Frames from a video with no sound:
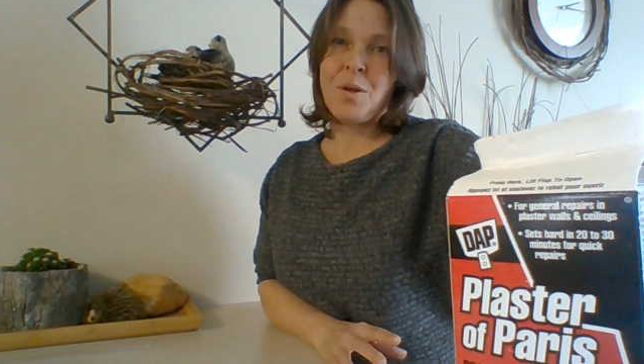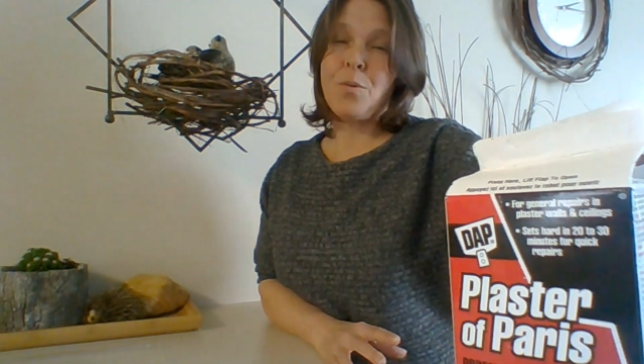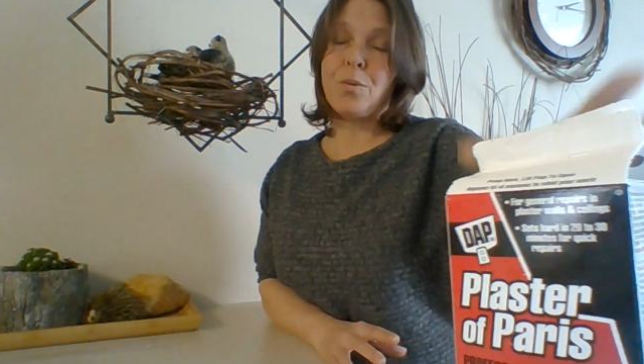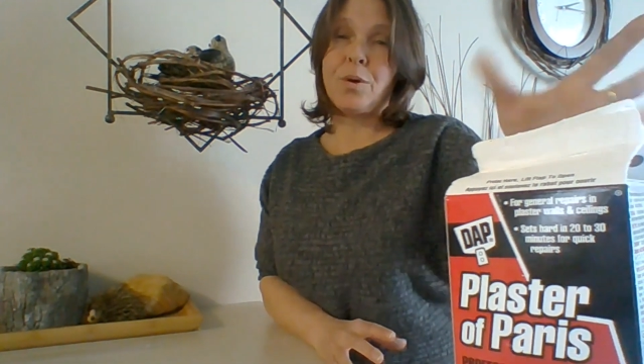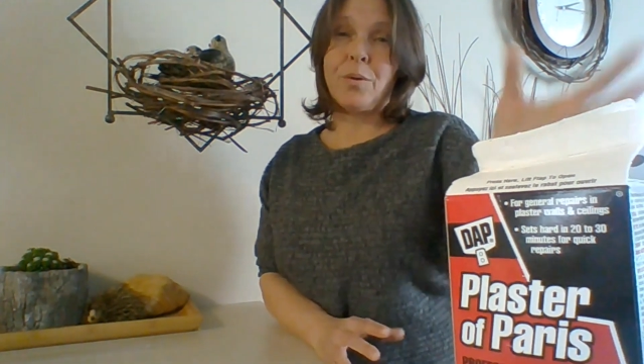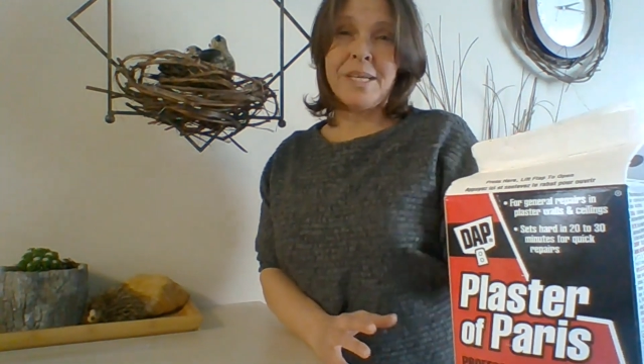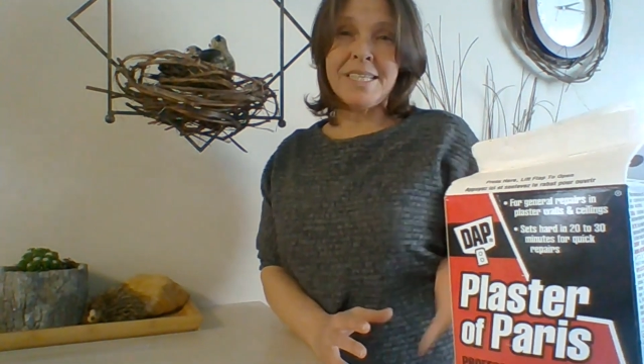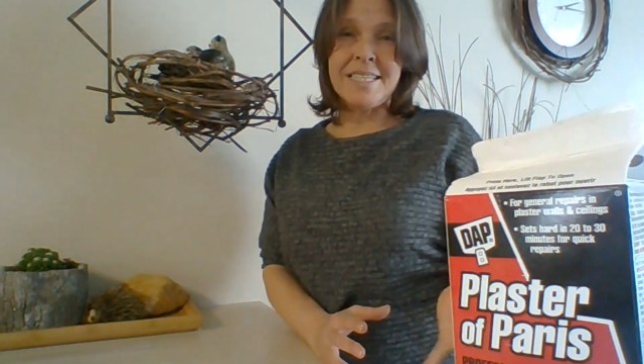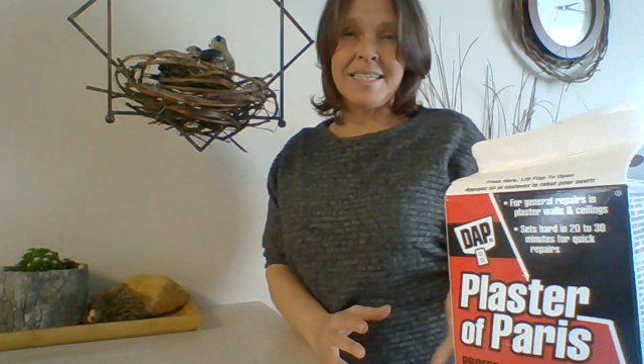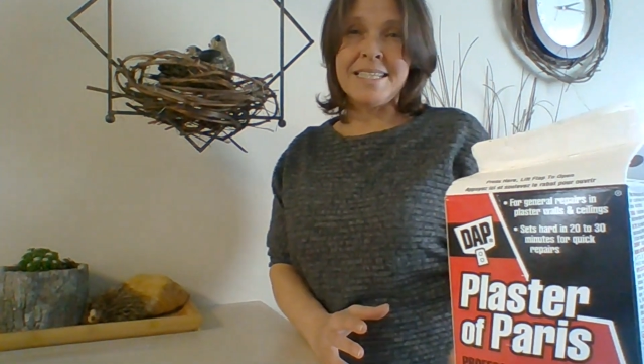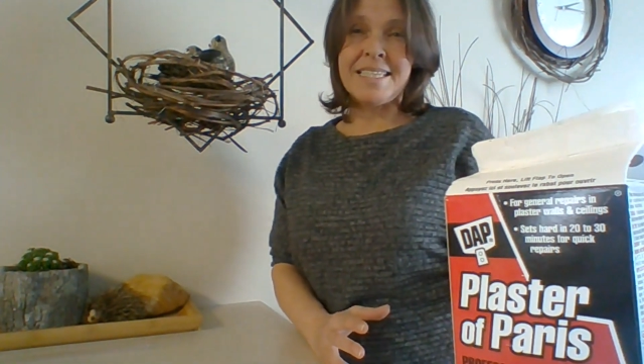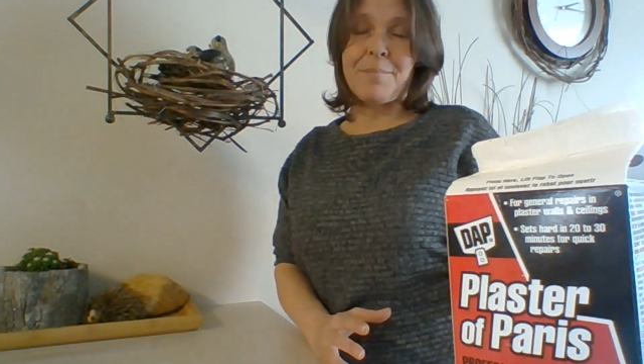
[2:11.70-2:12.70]
We're going to
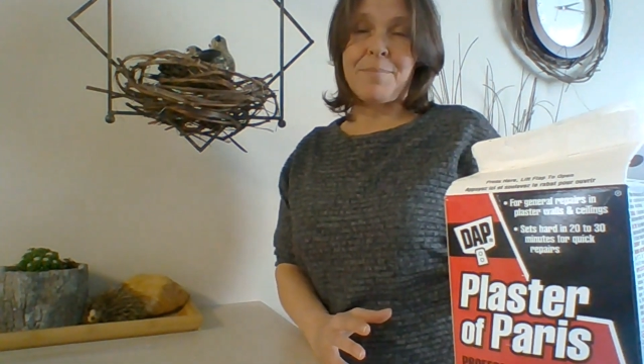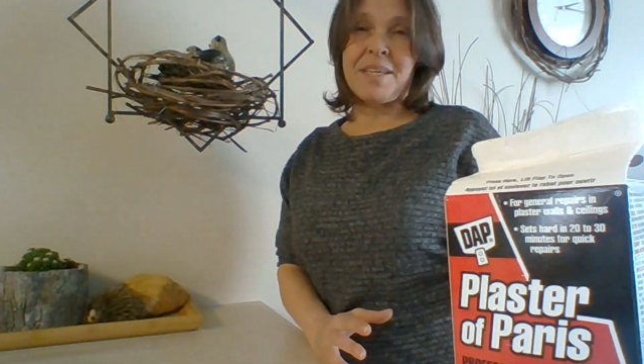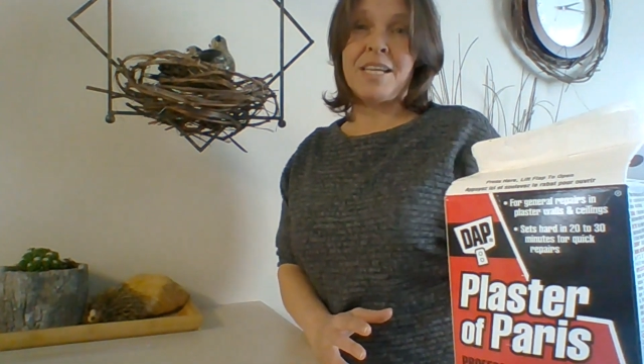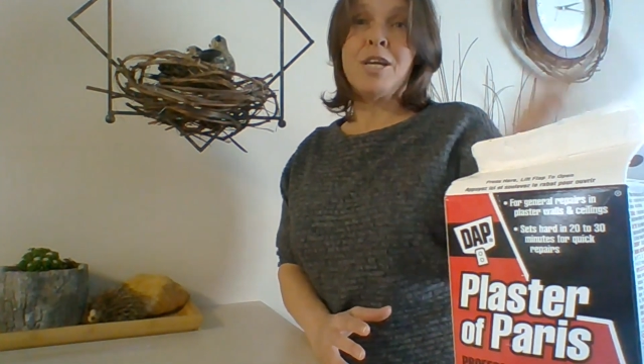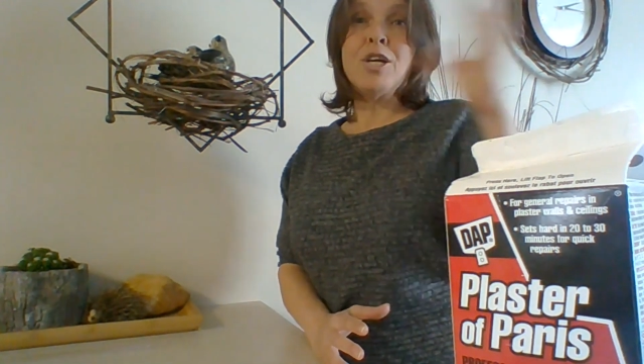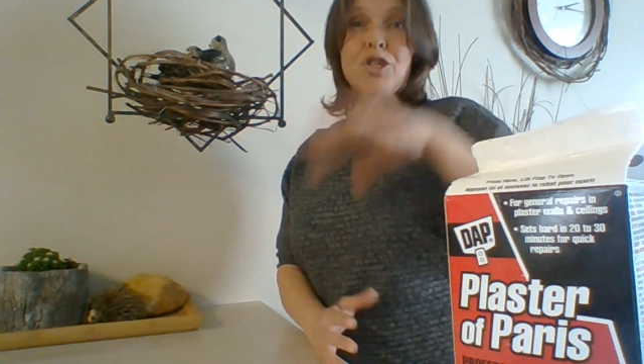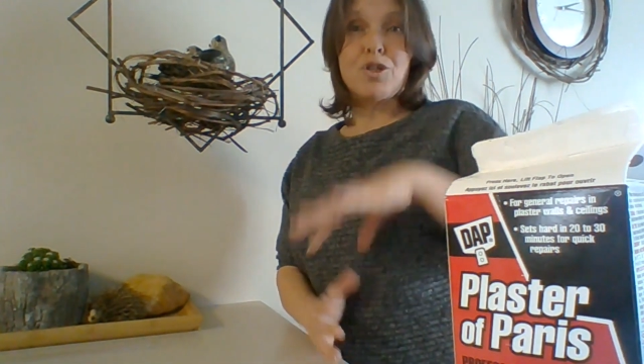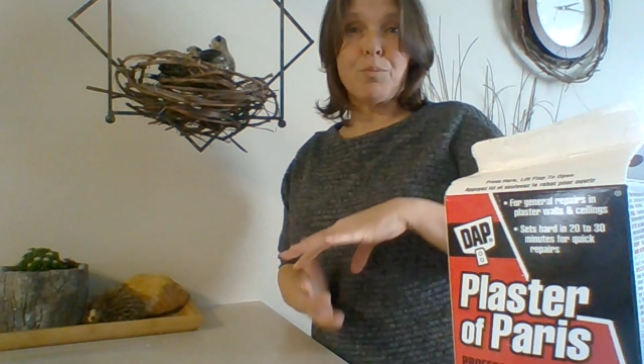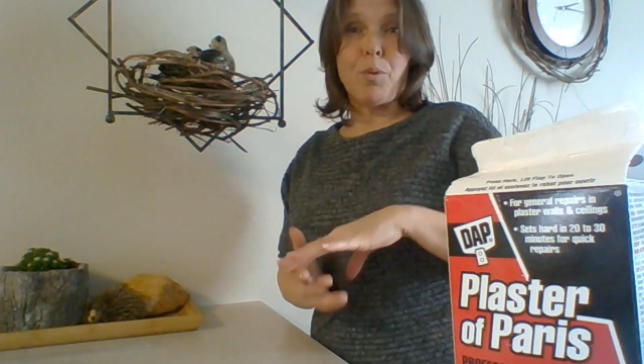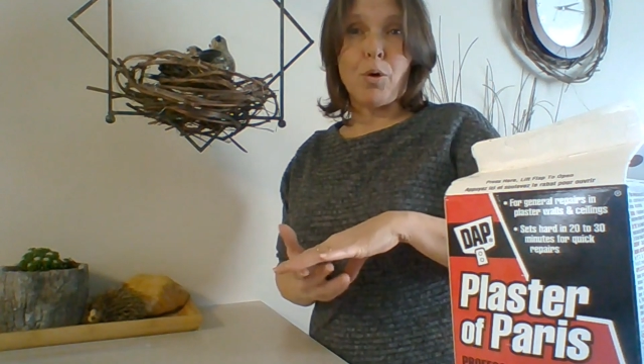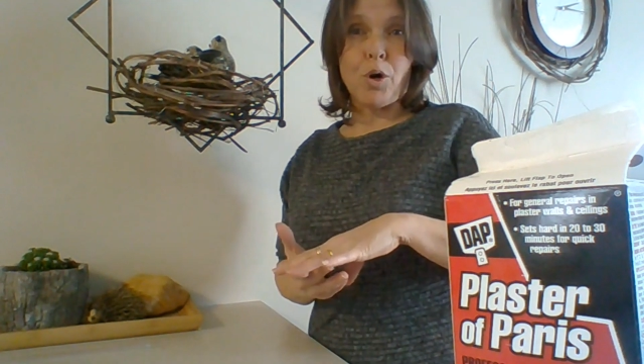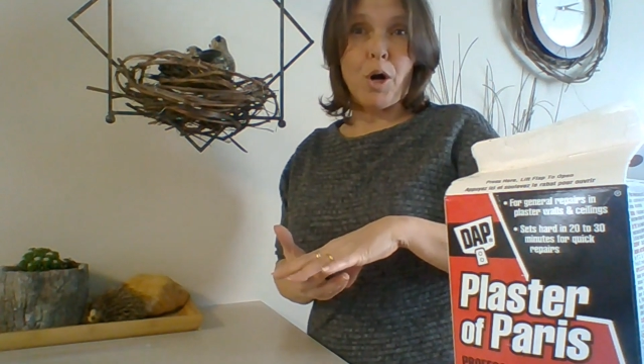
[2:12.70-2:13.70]
need something to
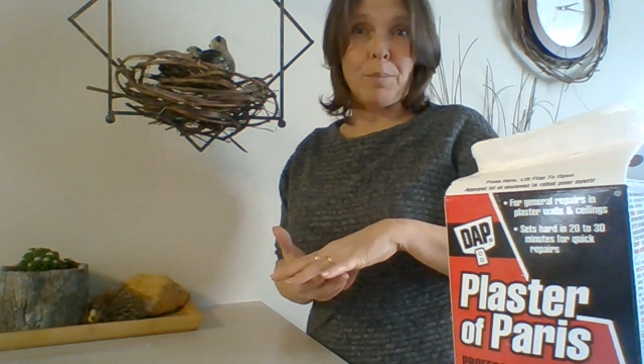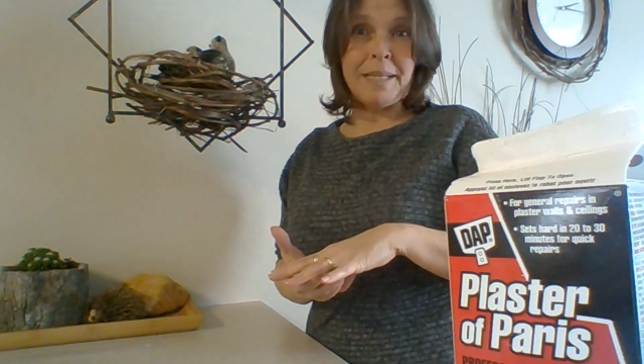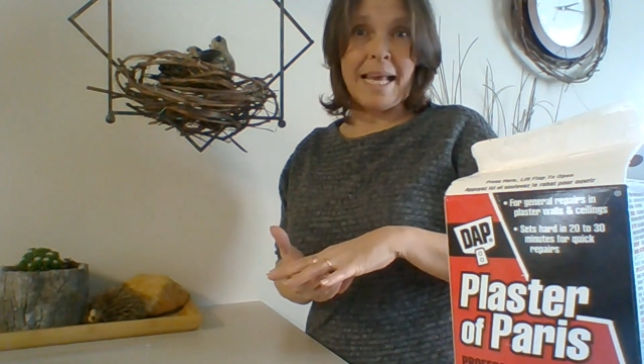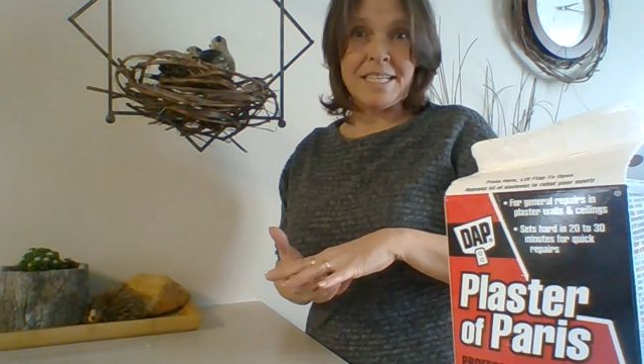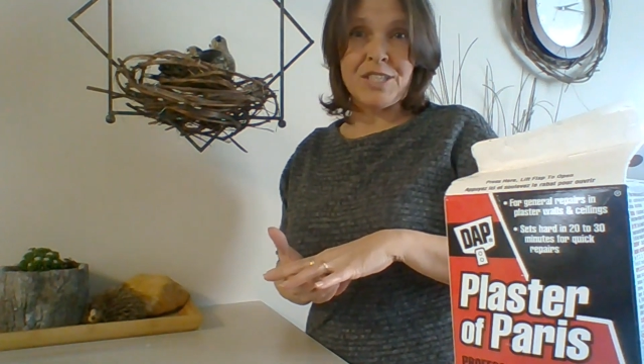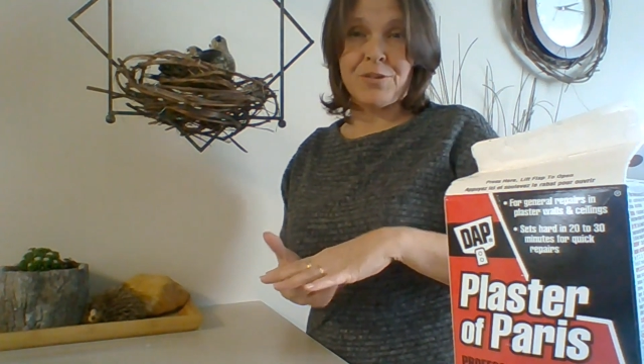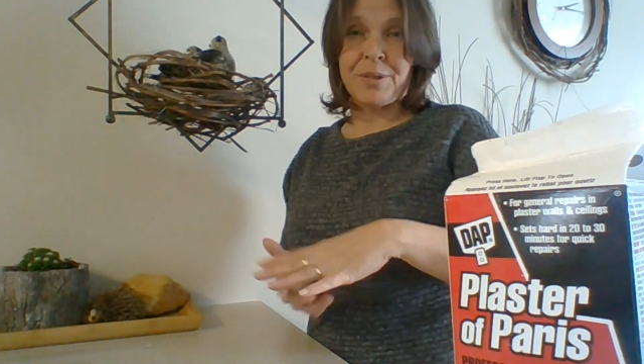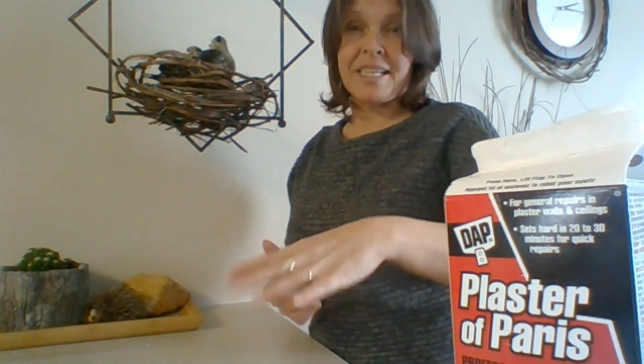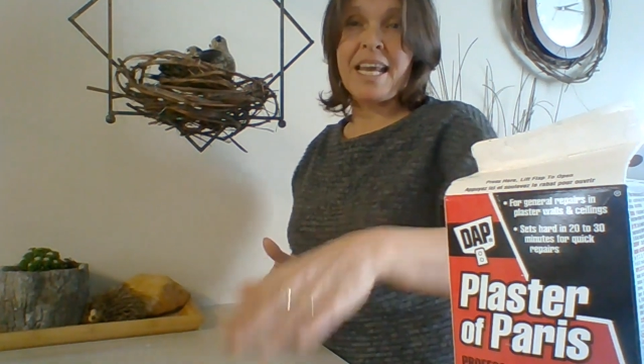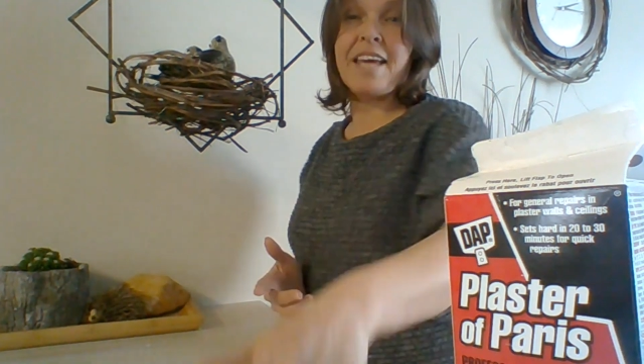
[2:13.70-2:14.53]
pour our plaster in,